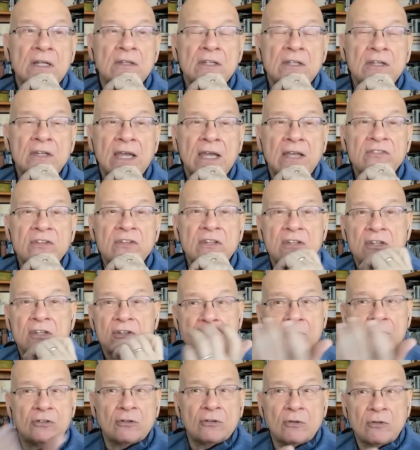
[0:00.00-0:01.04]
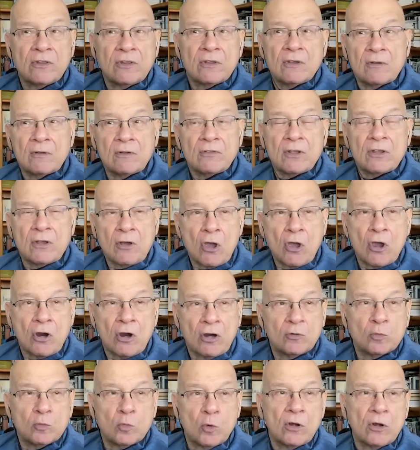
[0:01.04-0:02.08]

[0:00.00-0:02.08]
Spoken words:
Did you do the hard